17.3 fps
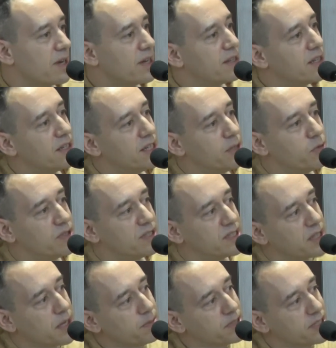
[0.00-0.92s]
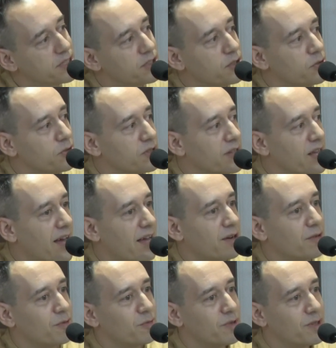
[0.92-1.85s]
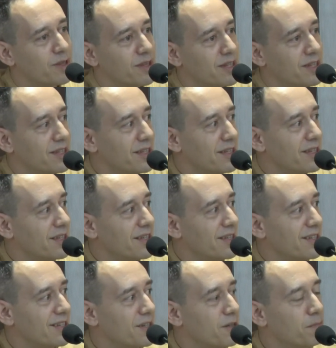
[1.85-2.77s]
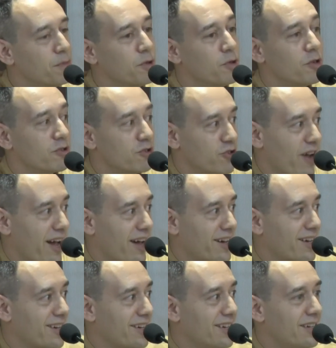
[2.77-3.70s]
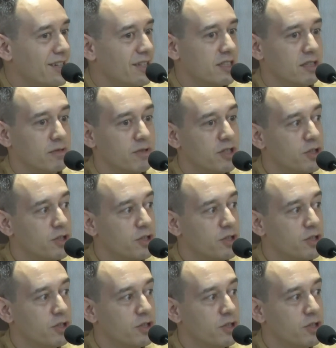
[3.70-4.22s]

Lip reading: and then he would substitute that with the computer track. So what